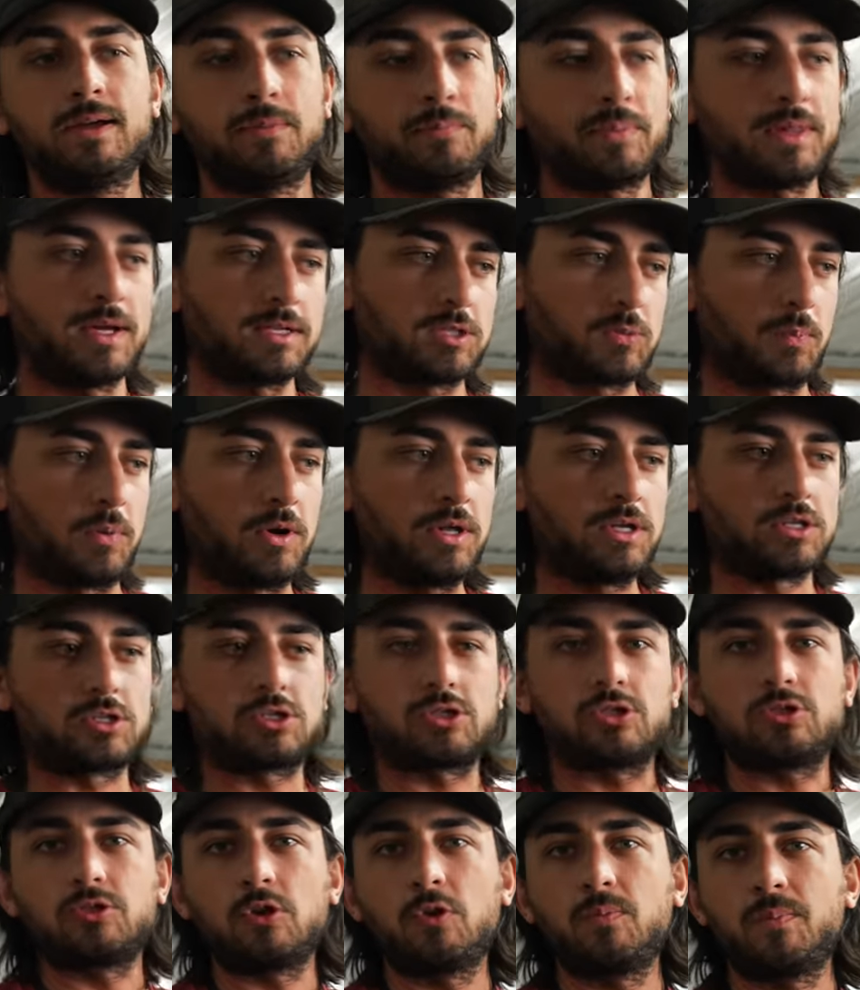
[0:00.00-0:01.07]
But that's putting
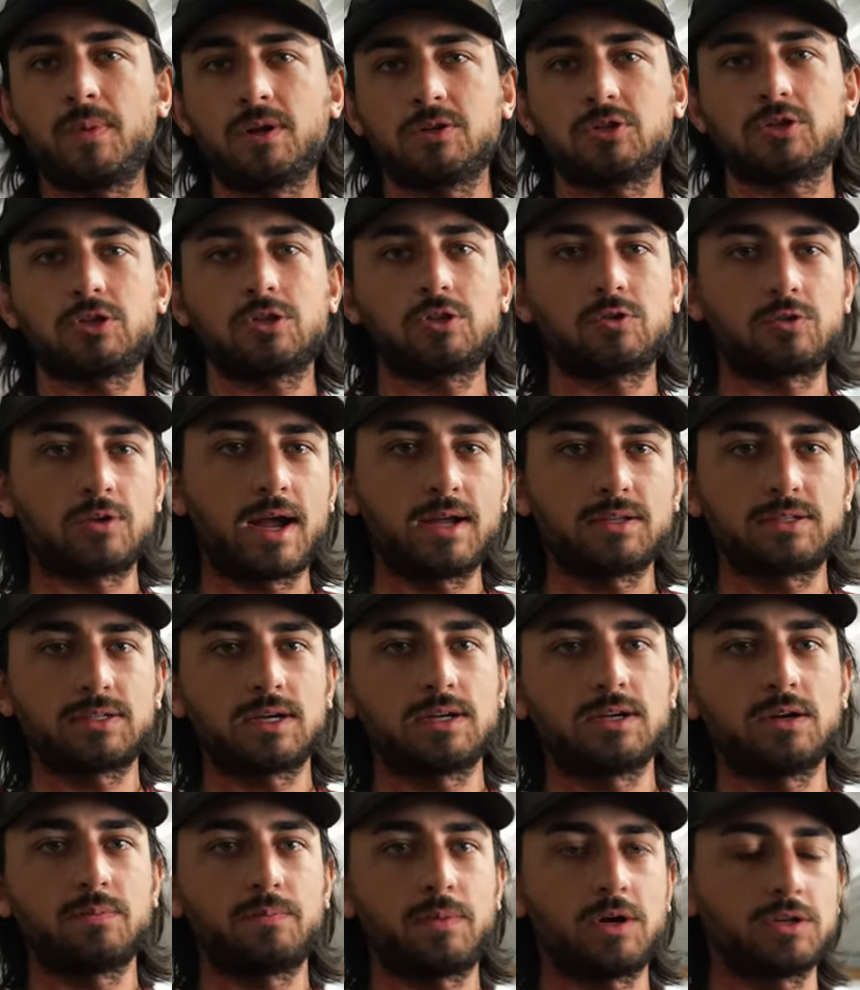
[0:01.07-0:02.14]
so much stress
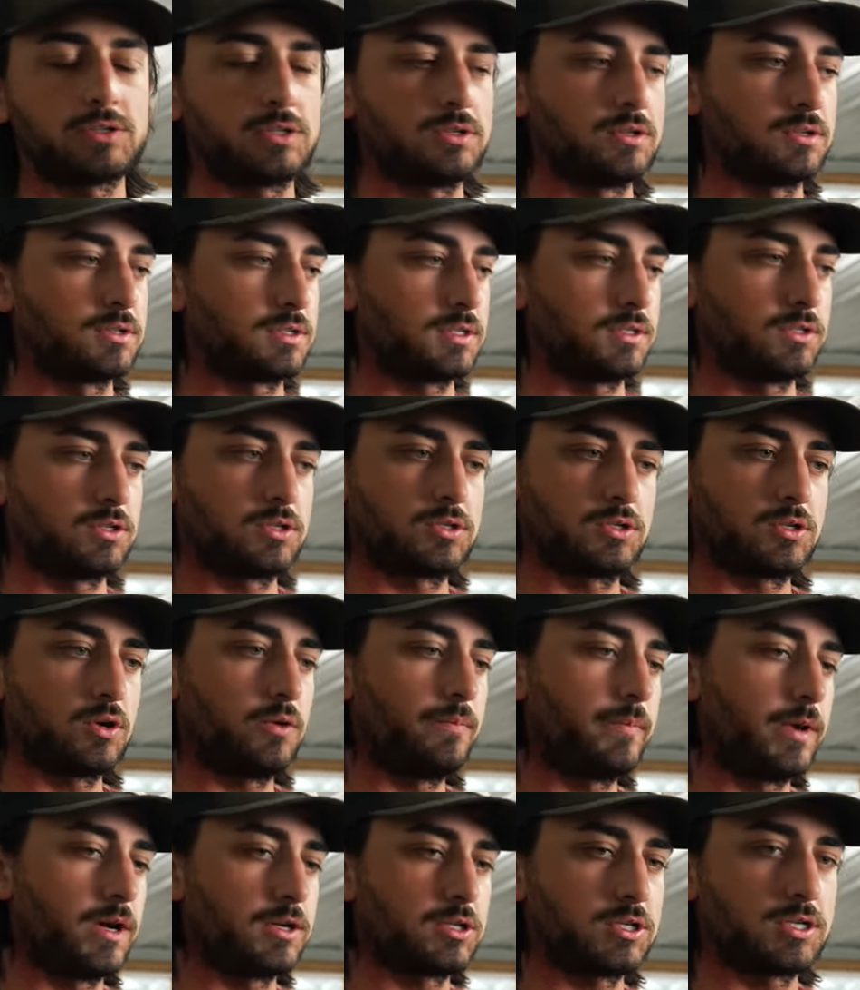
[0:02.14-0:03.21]
on your muscles and so
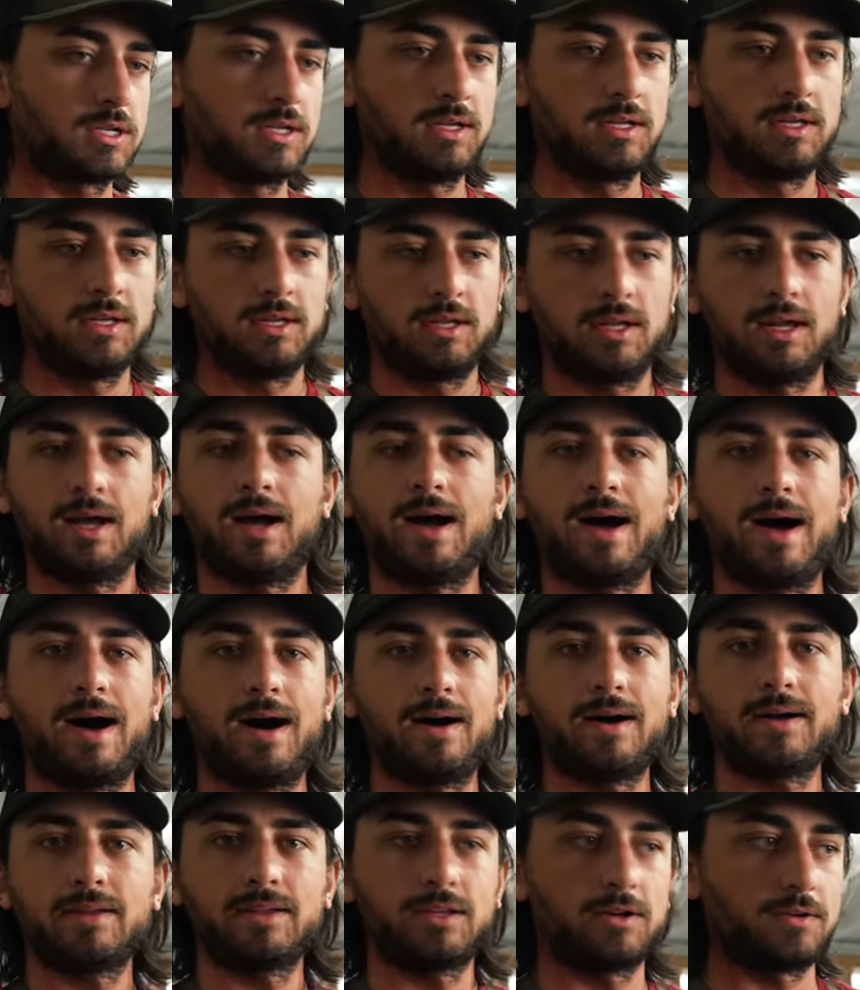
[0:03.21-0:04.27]
much,
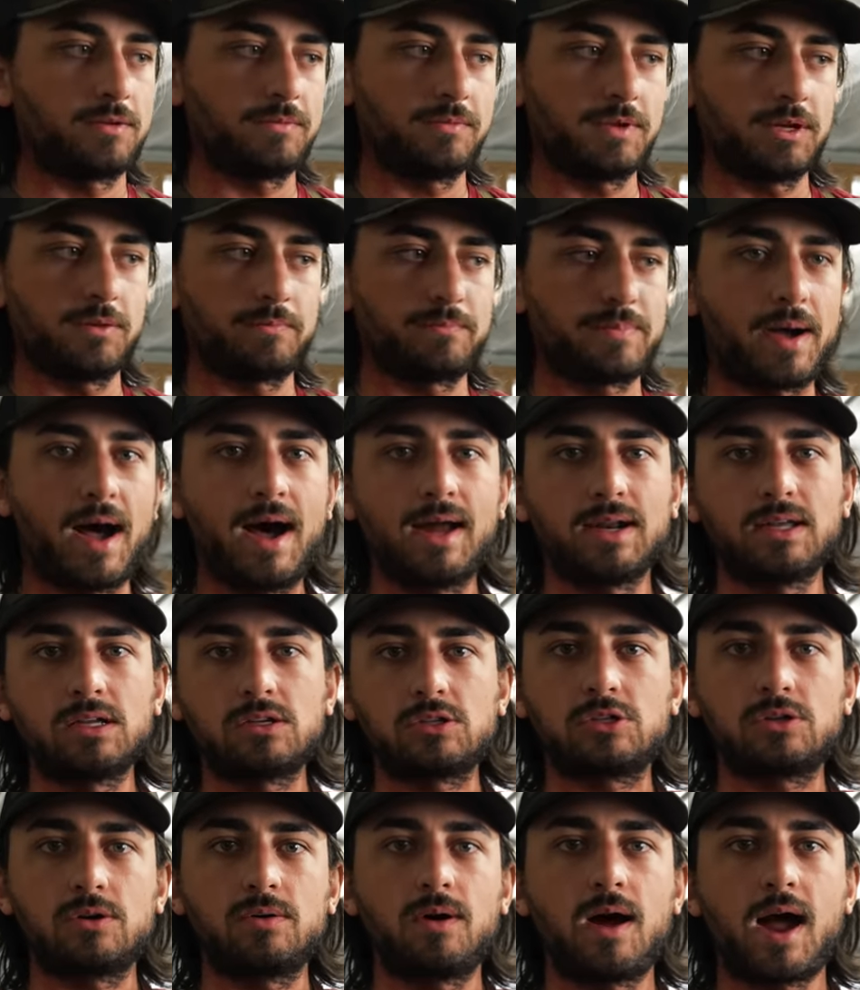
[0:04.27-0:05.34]
your body is
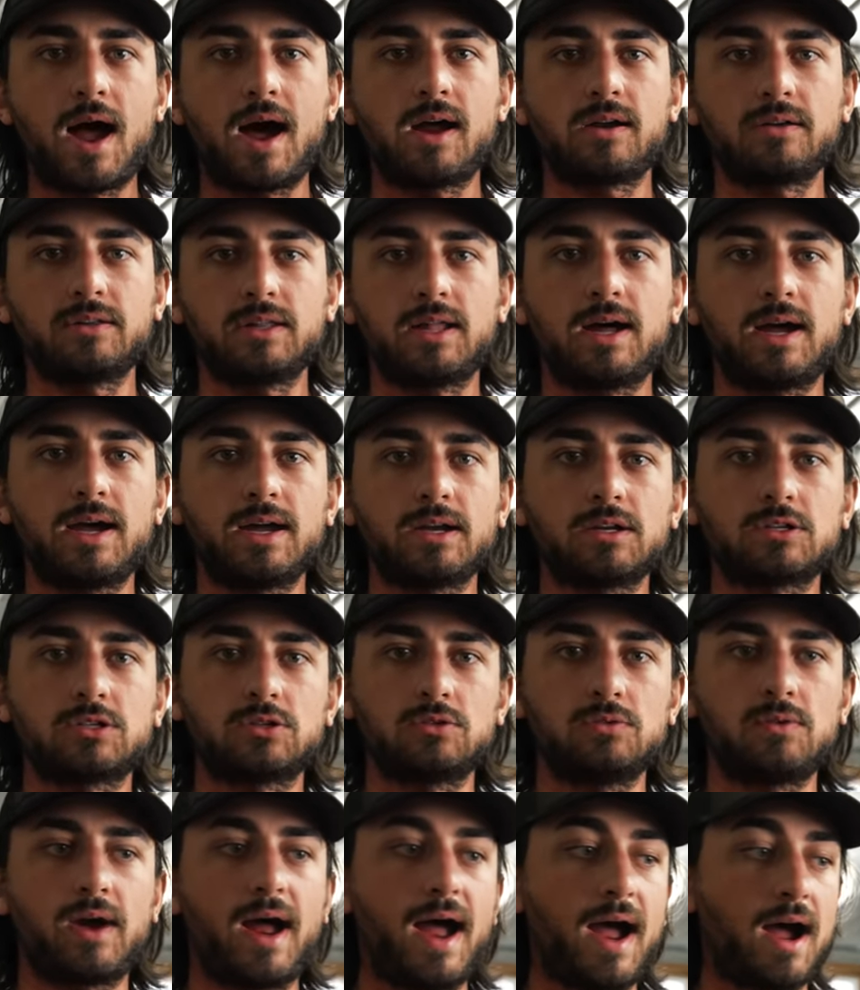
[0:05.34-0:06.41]
so out of line
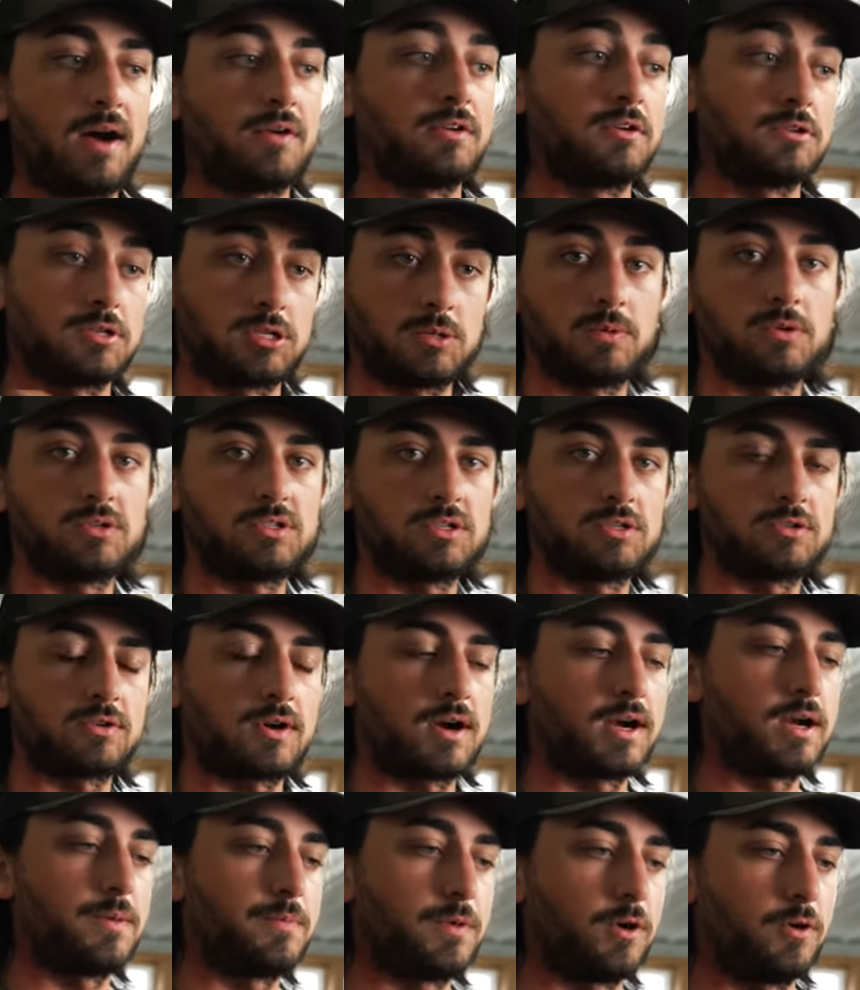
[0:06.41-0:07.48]
to how you're supposed to
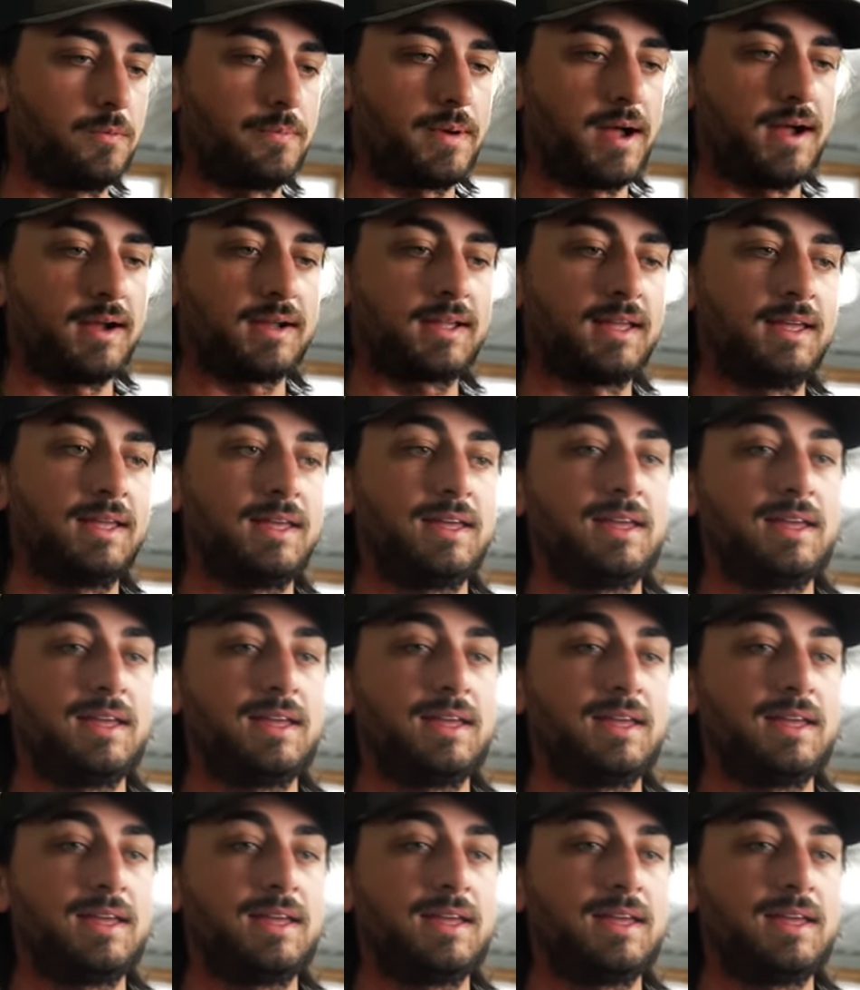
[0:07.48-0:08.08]
draw your bow back.